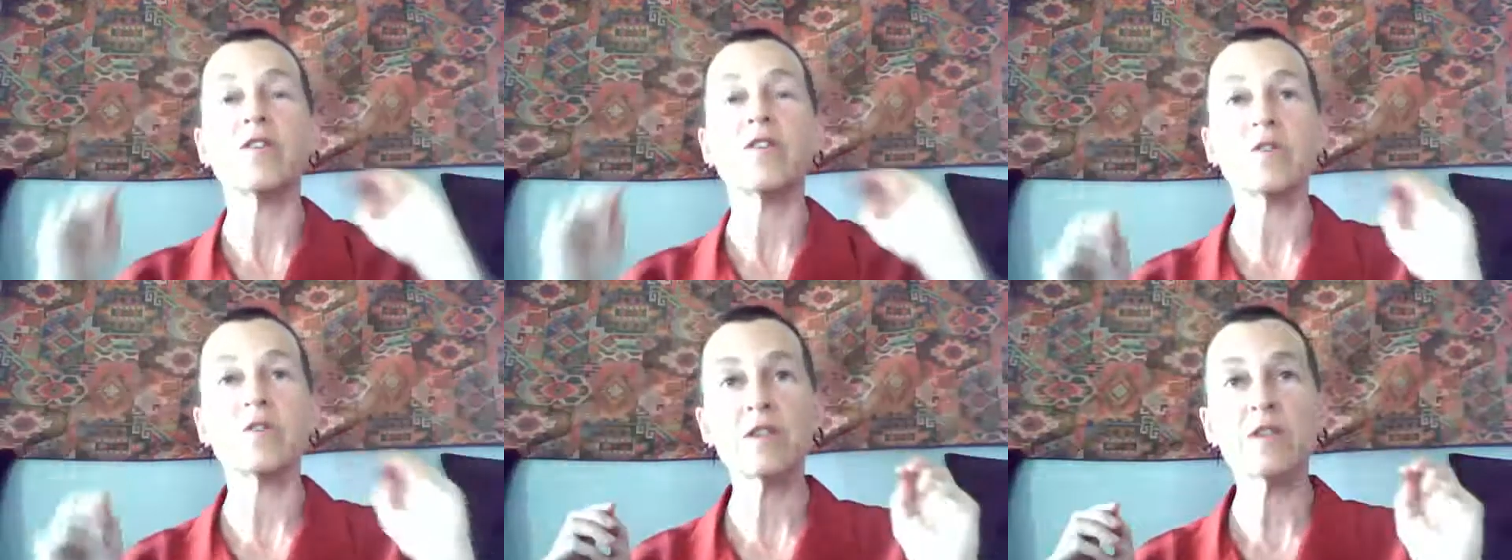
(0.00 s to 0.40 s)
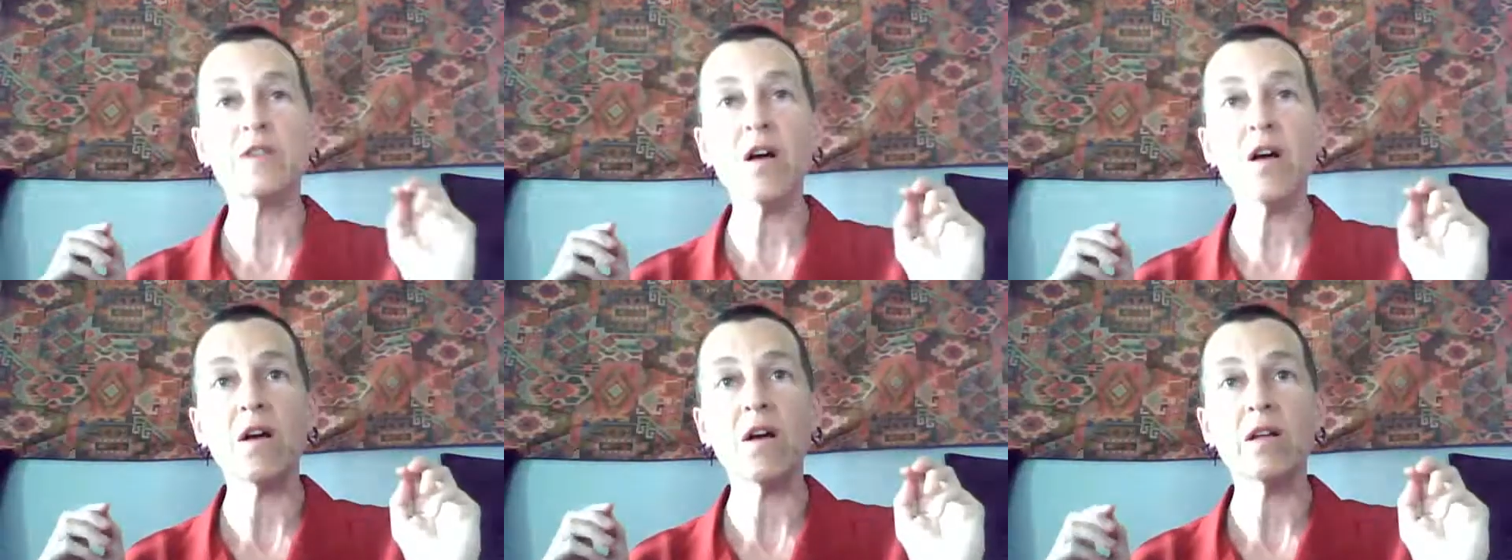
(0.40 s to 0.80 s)
your
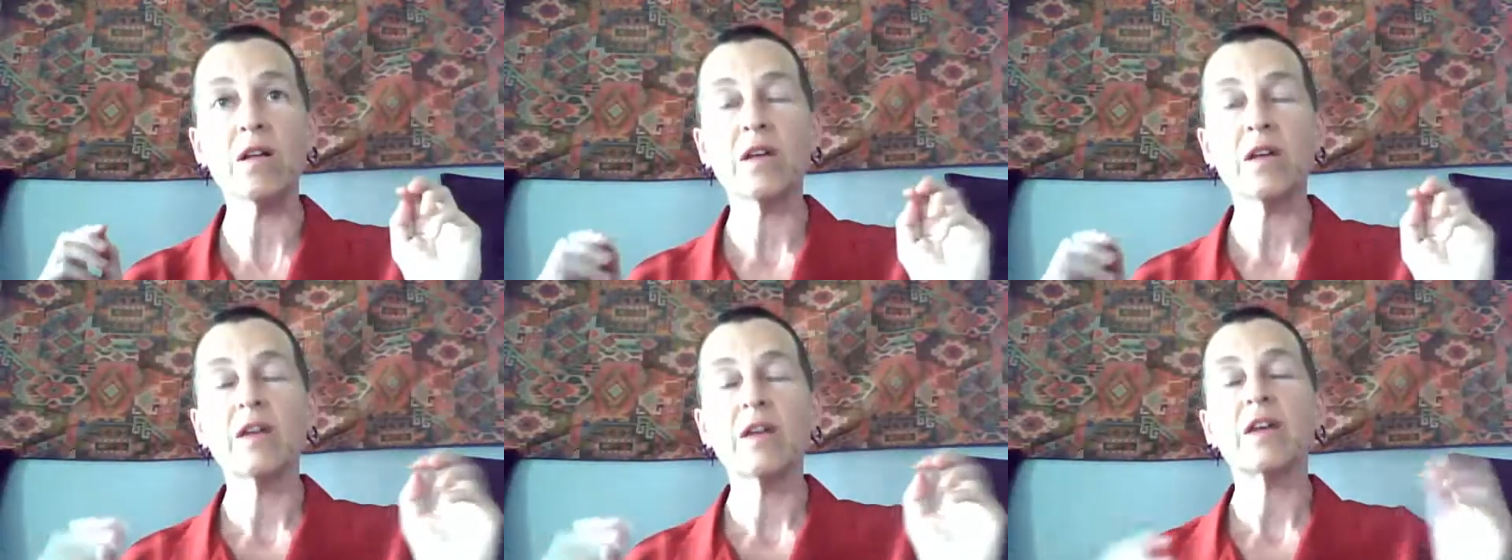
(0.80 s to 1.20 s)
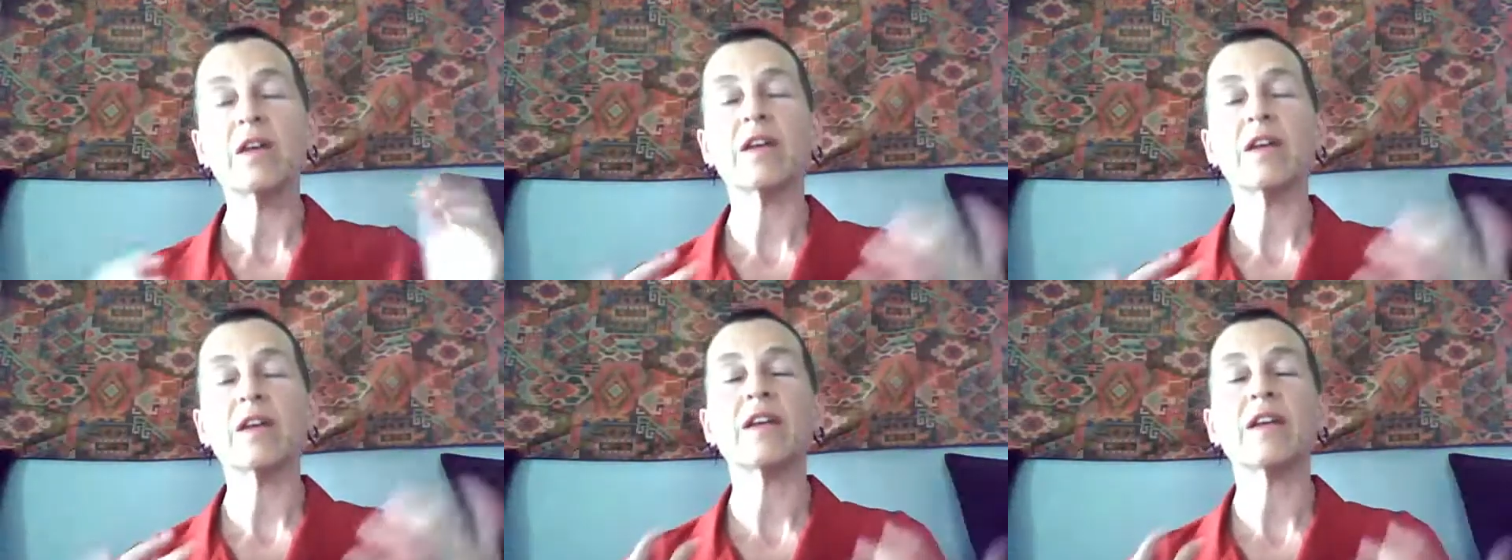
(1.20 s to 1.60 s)
skull,
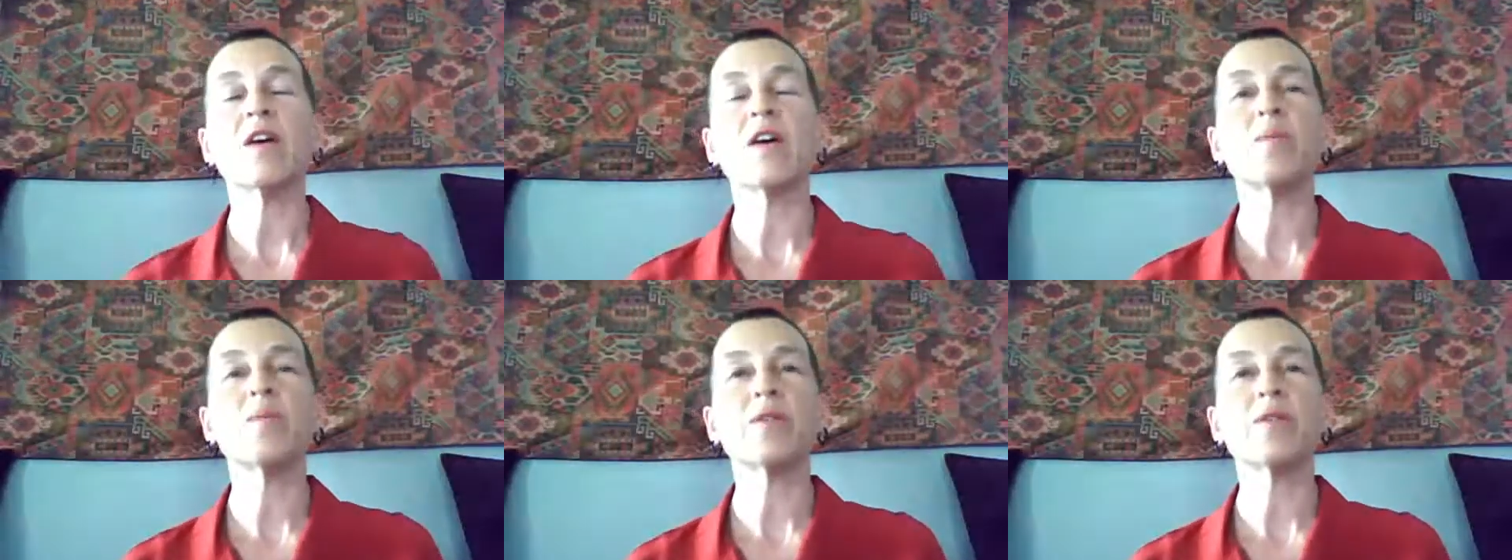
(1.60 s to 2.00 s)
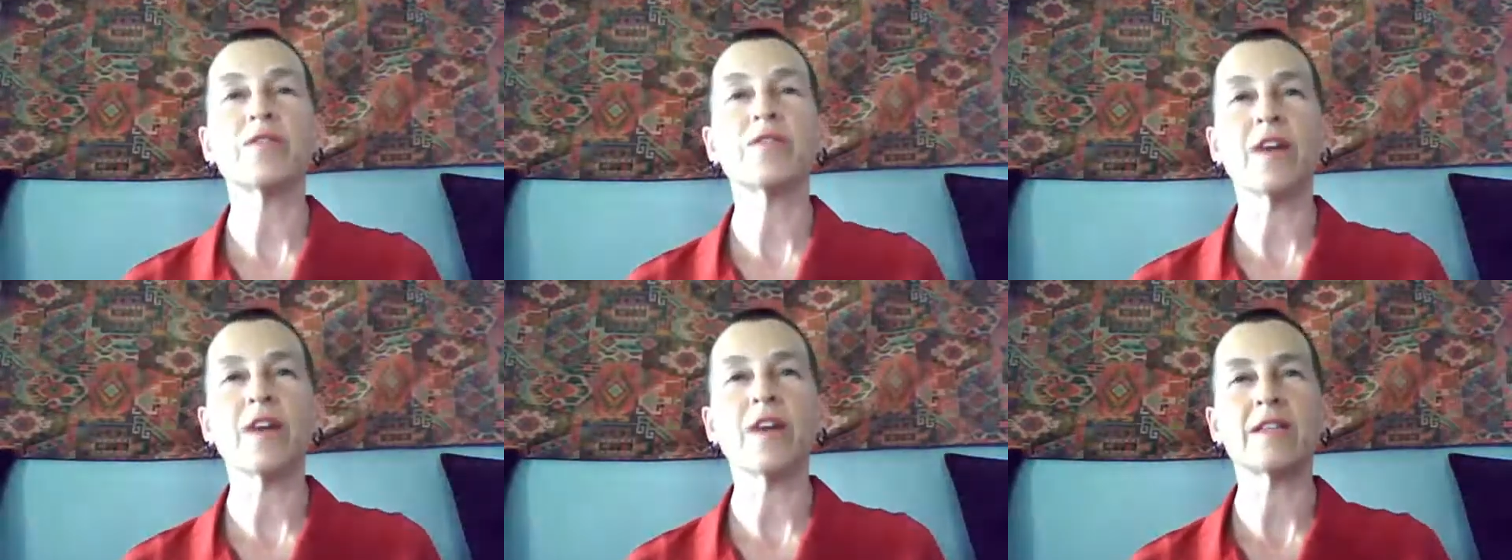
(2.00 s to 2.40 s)
it can help your
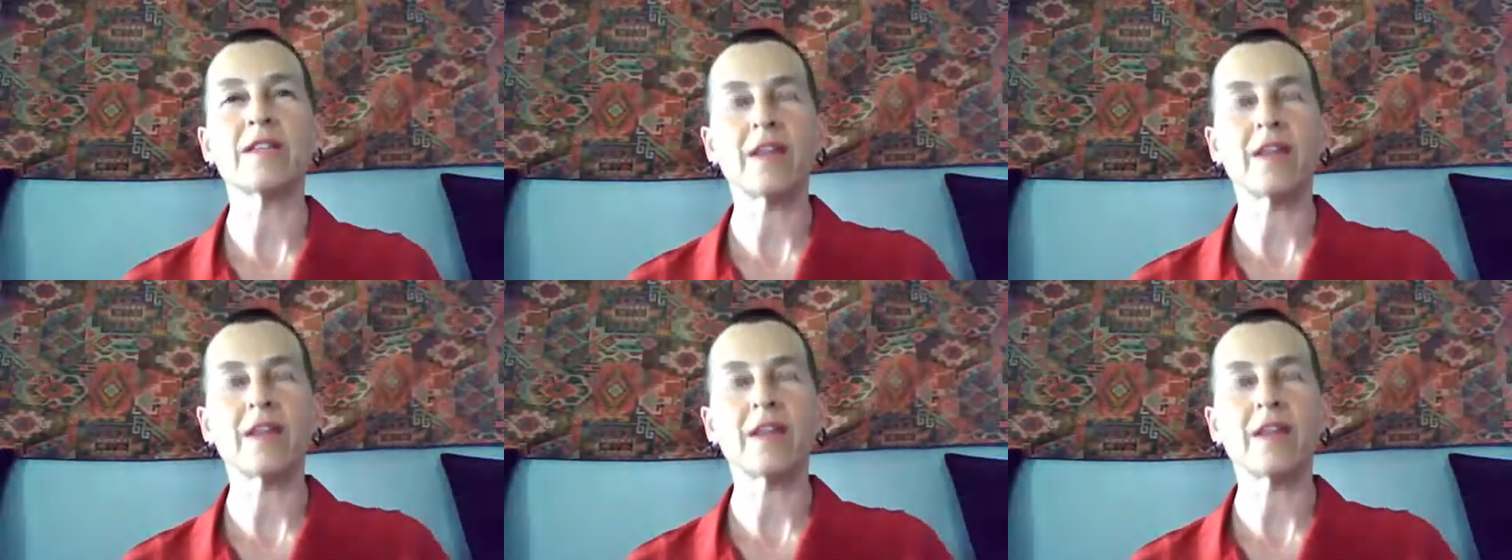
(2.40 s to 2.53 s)
thoughts